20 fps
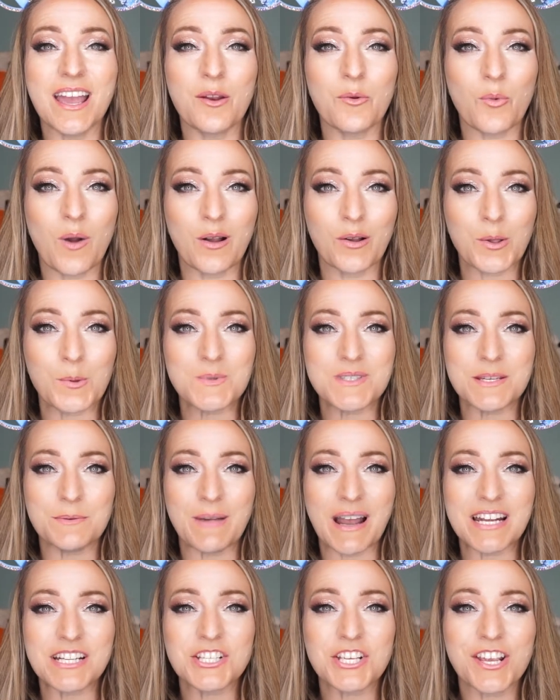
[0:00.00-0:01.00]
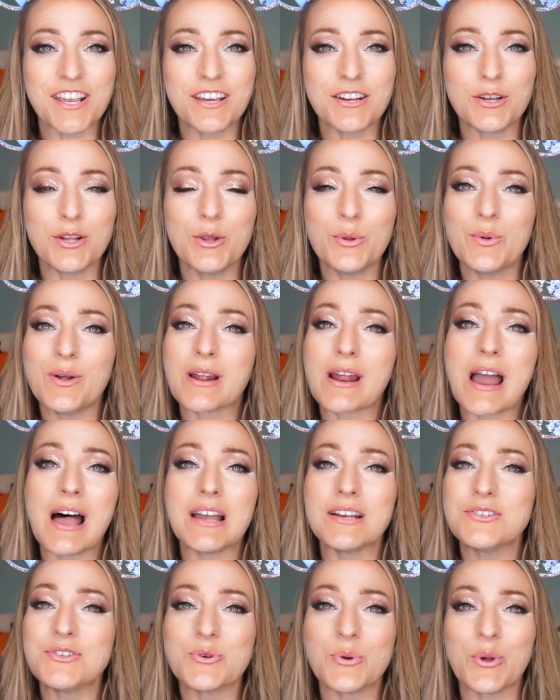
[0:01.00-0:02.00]
and welcome to my channel where
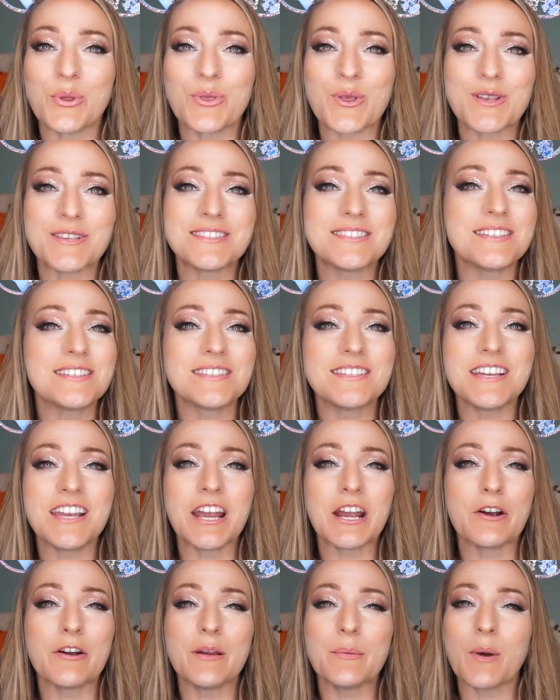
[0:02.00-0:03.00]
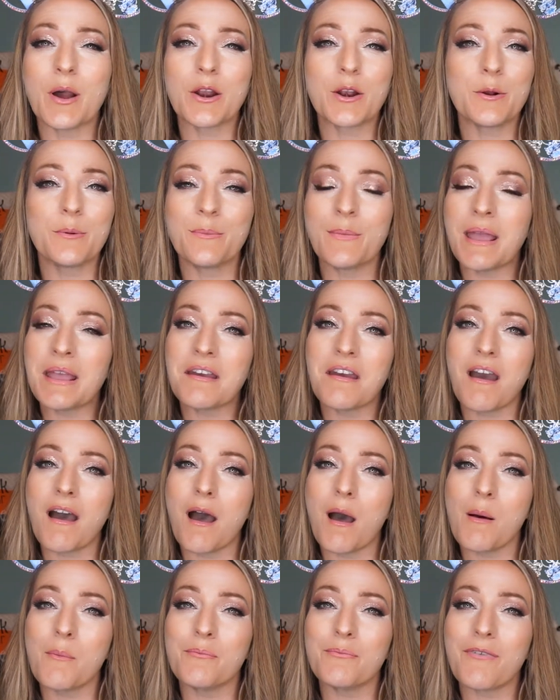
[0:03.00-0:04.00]
I do all things Disney, Harry Potter
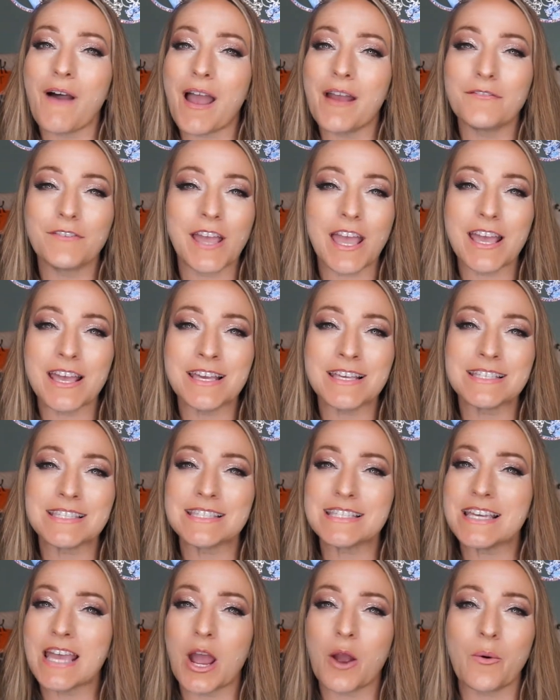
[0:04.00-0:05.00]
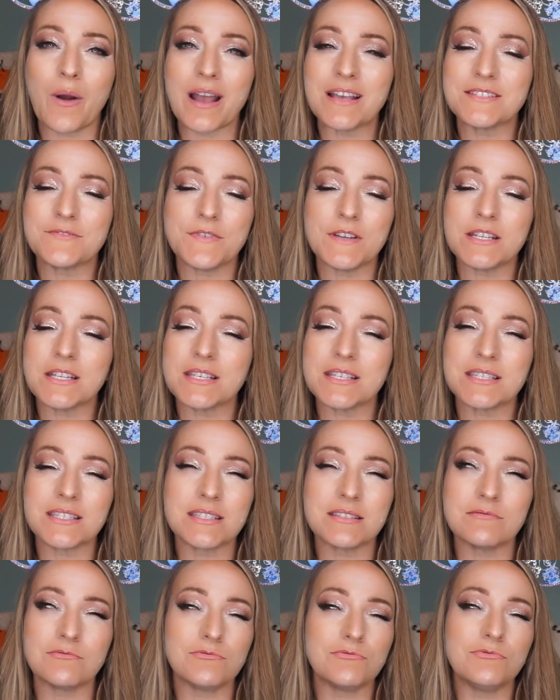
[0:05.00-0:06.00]
makeup, 5Ks, DIYs,
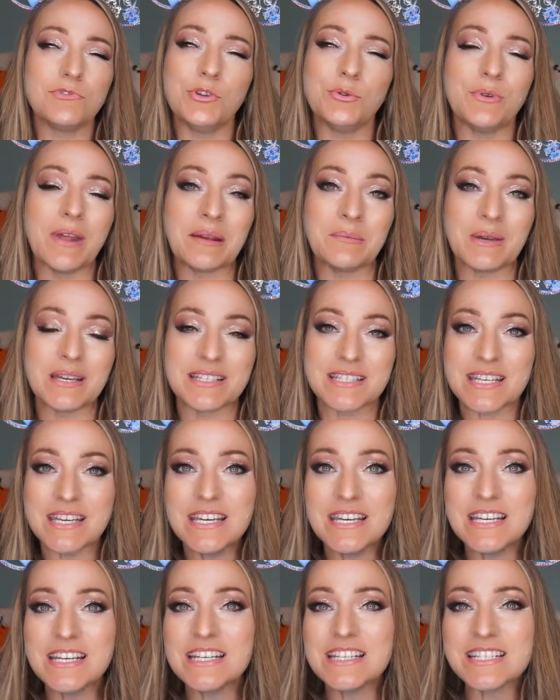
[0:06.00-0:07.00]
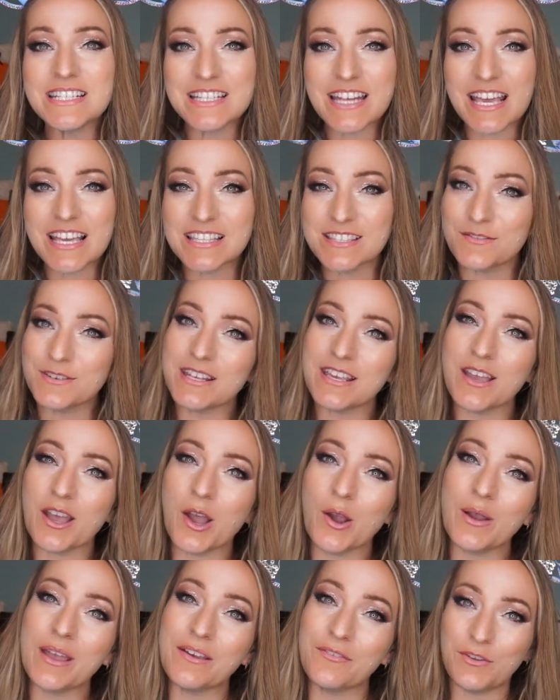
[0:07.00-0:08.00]
fitness, you name it. Today's
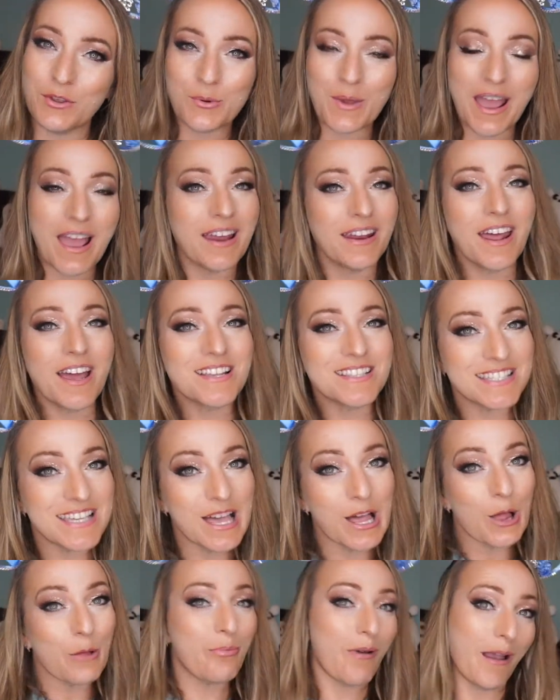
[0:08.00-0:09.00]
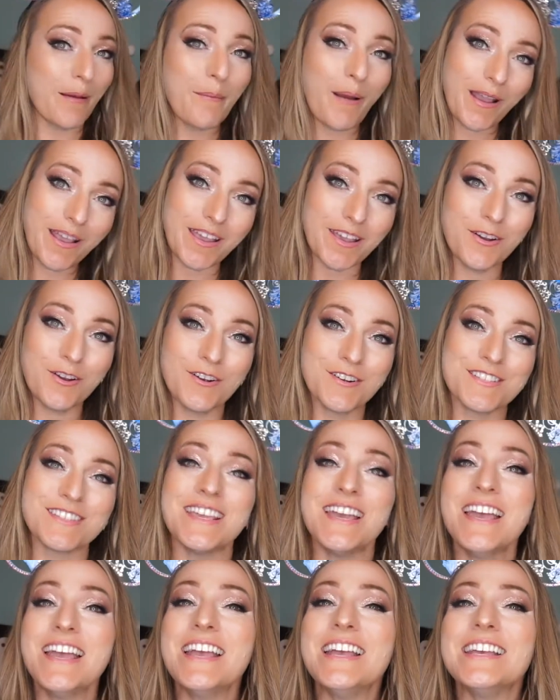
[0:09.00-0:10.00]
video, if you cannot tell by my ears,
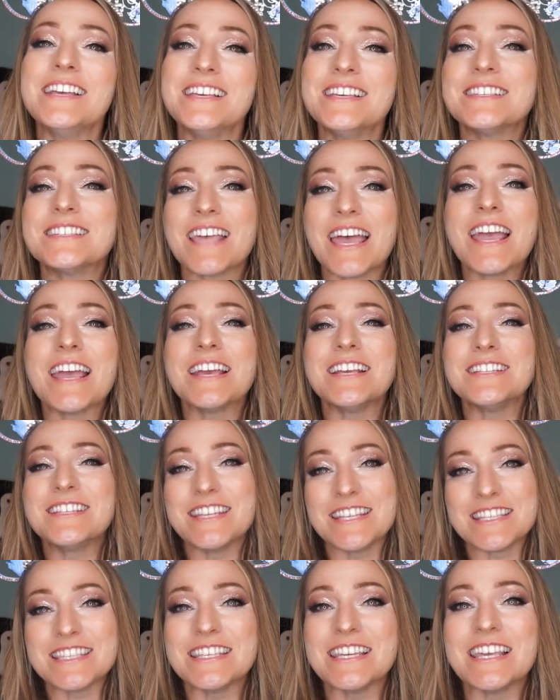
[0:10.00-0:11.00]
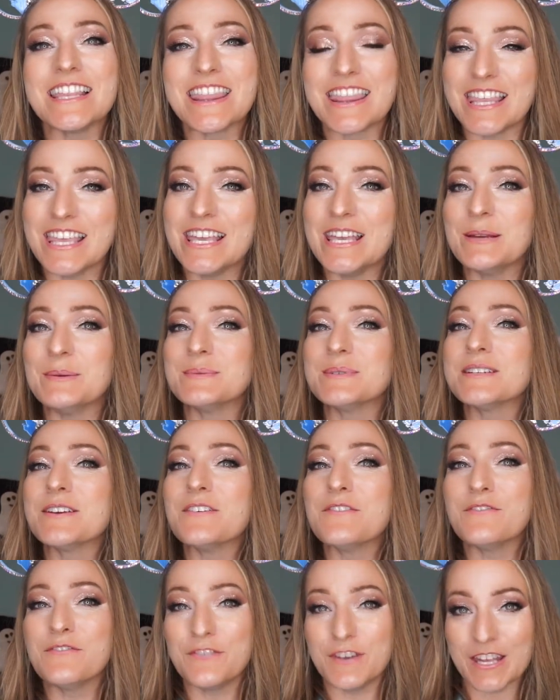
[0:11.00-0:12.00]
is a Disney themed
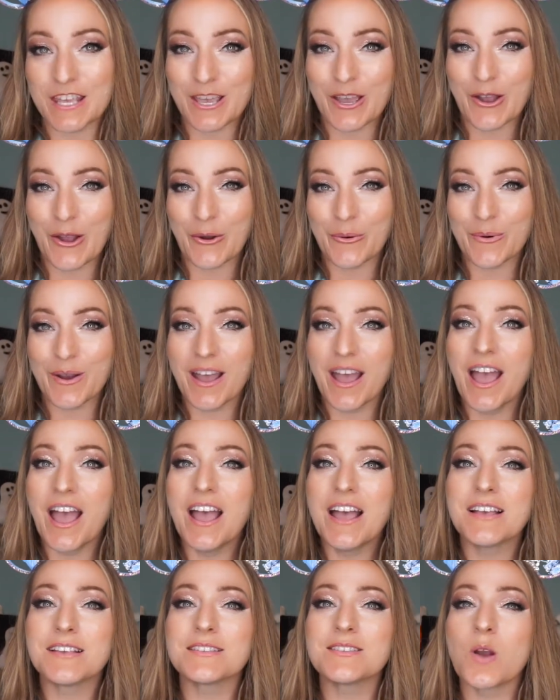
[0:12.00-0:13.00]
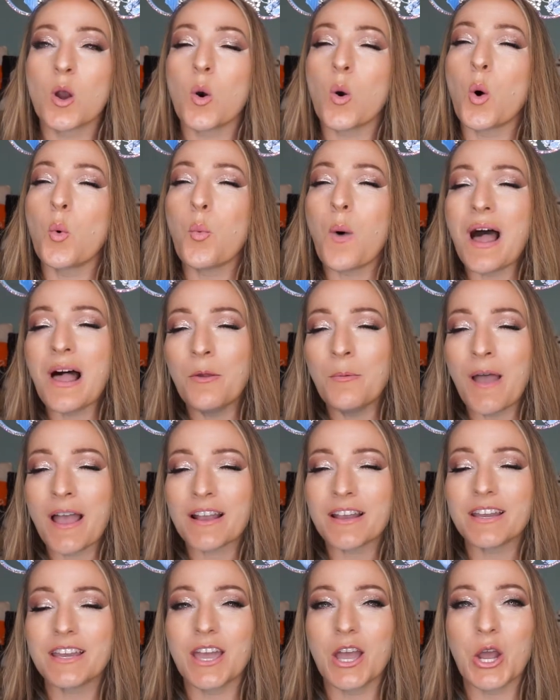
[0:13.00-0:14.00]
video. So a while
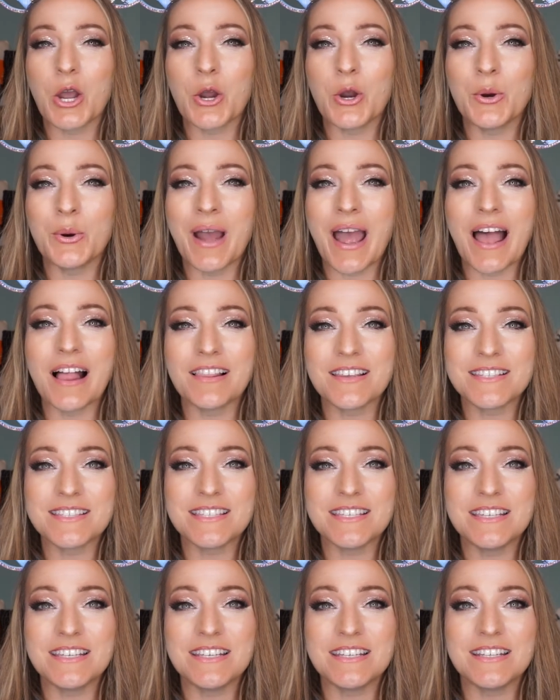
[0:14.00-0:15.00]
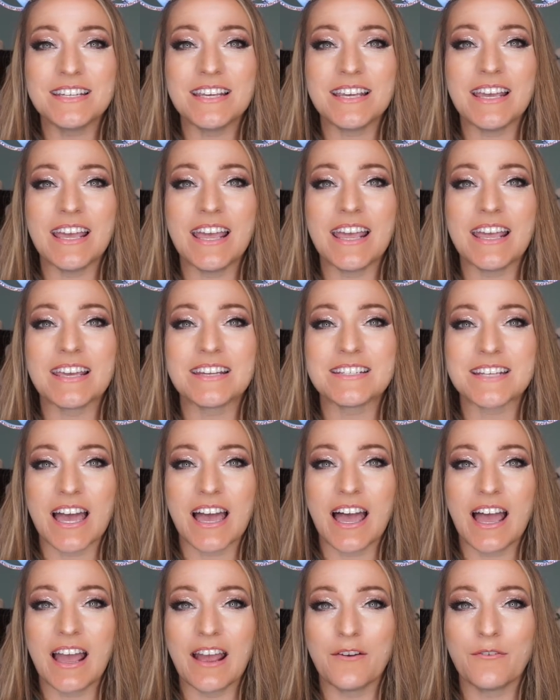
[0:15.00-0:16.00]
back ago, Allison and
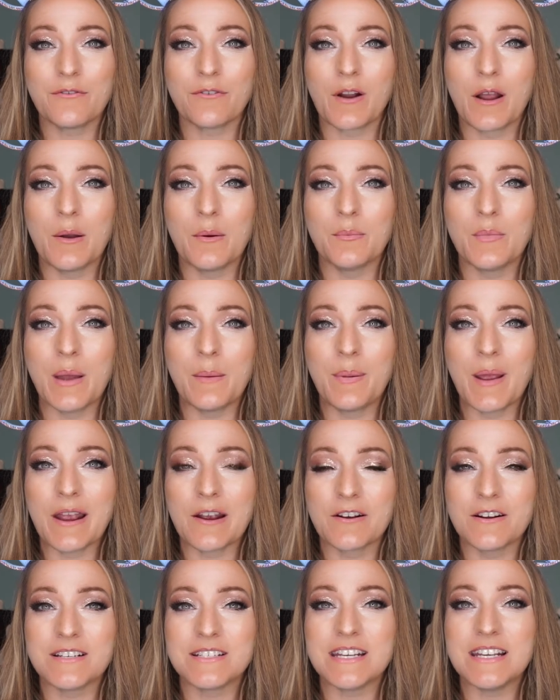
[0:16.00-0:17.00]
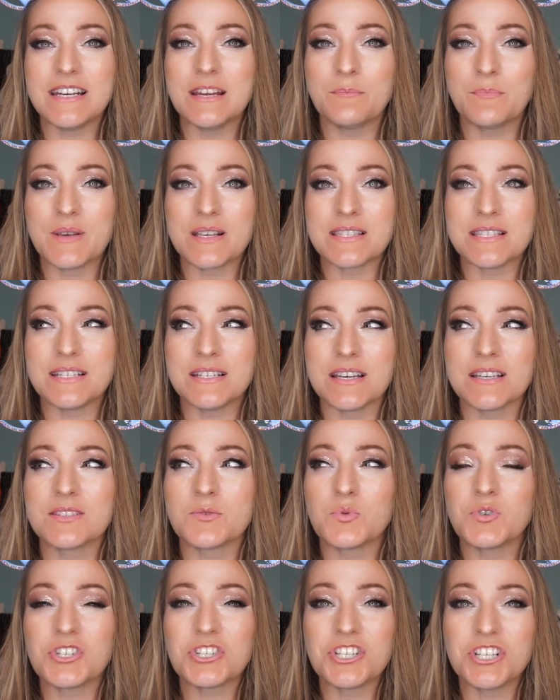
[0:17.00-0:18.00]
I from Parenting and Pixie
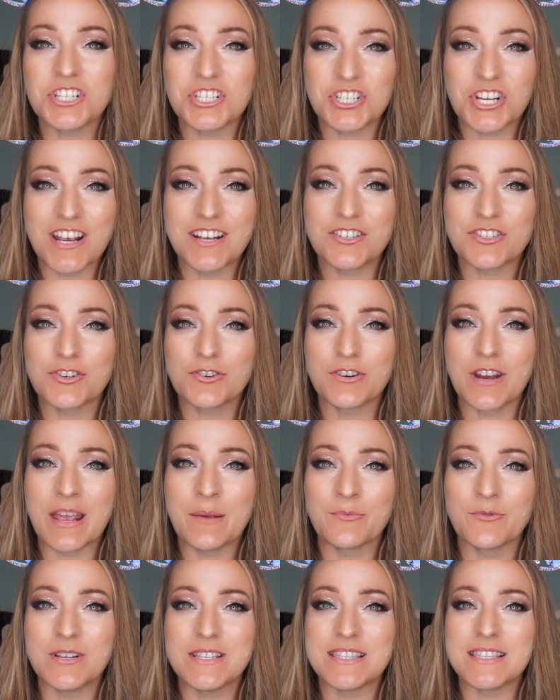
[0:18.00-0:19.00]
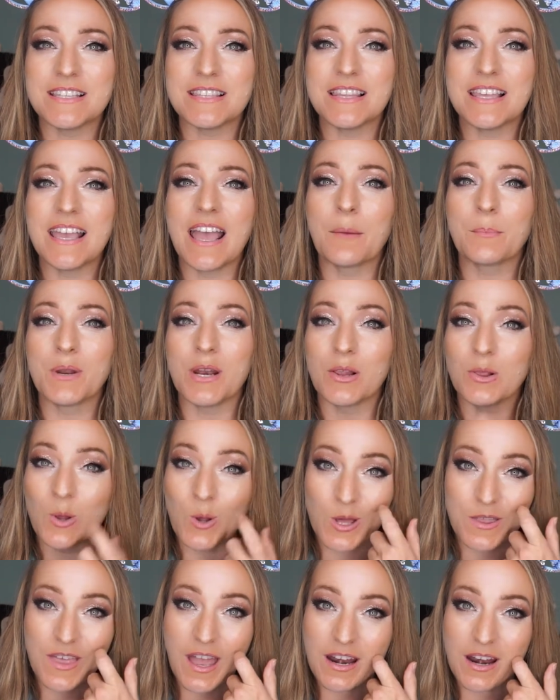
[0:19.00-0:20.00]
Dust, which she's changed her name recently, I'm gonna
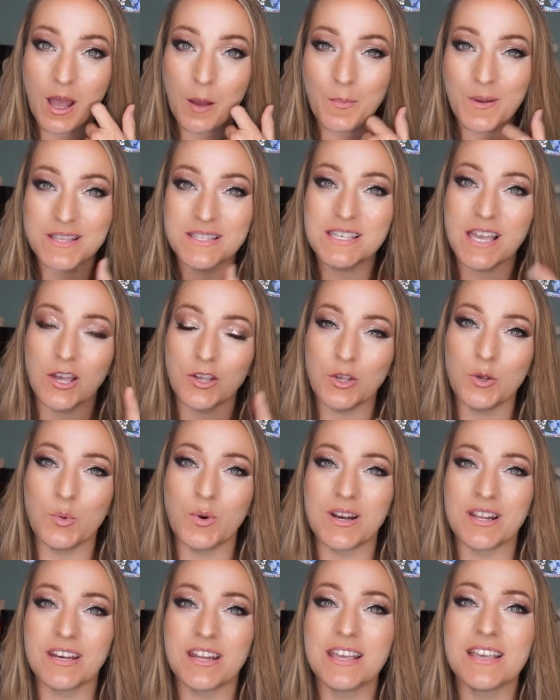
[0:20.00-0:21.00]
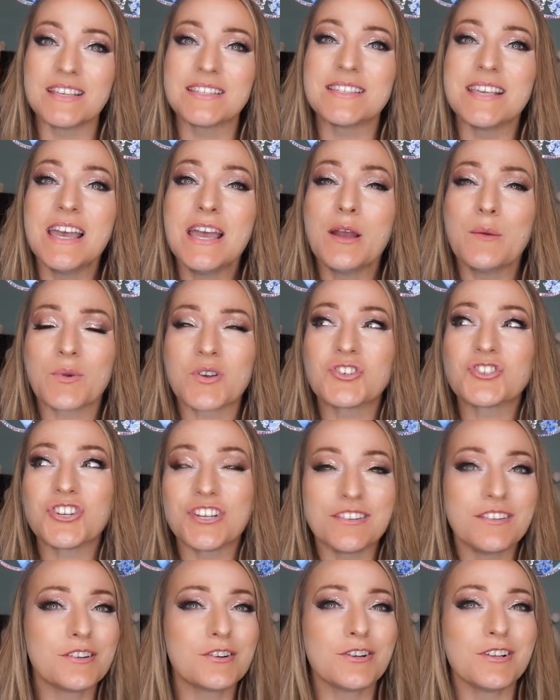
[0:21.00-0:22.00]
look that up and tell you what it is, because
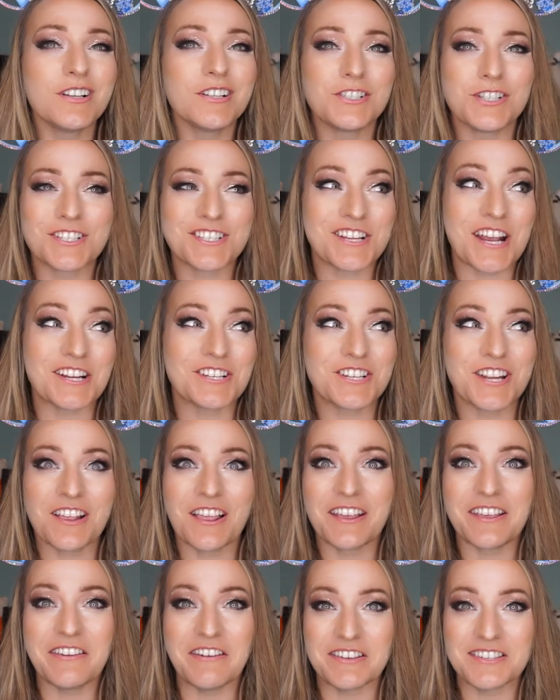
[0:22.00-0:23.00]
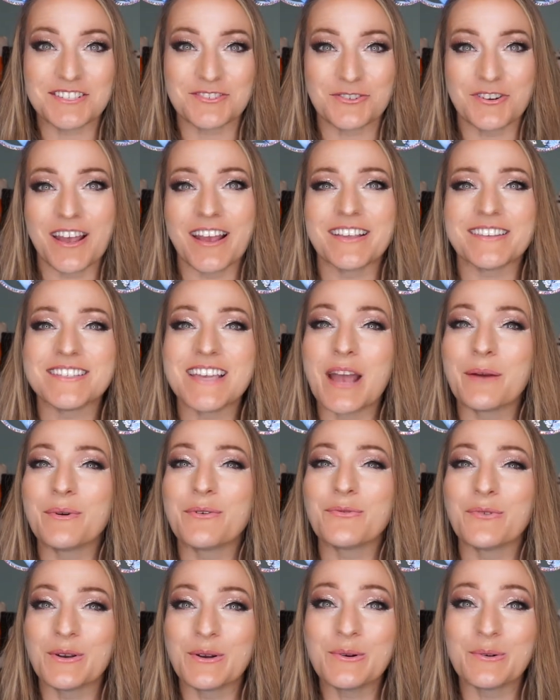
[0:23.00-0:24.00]
she literally just changed it like yesterday at time
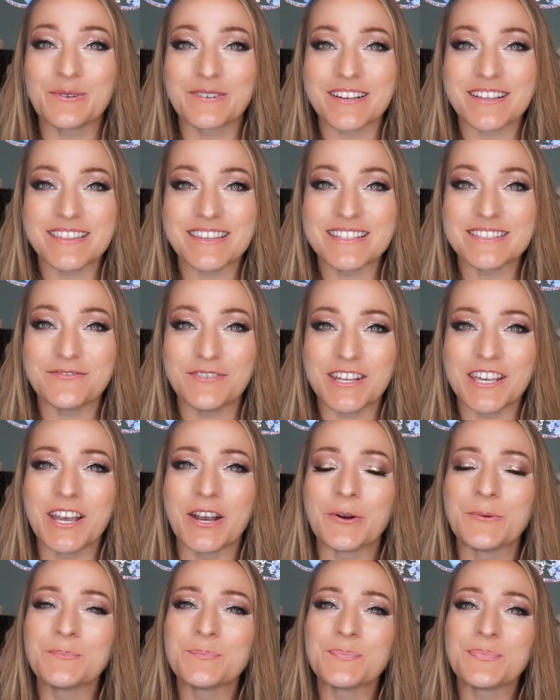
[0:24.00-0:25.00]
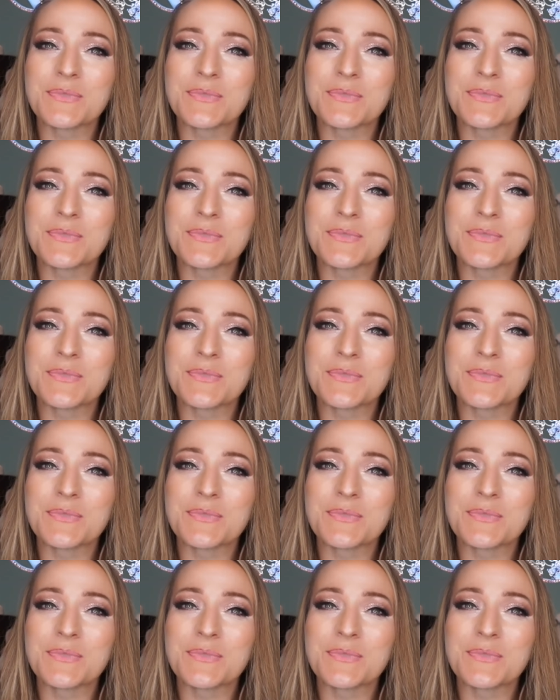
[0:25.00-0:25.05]
of recording this video.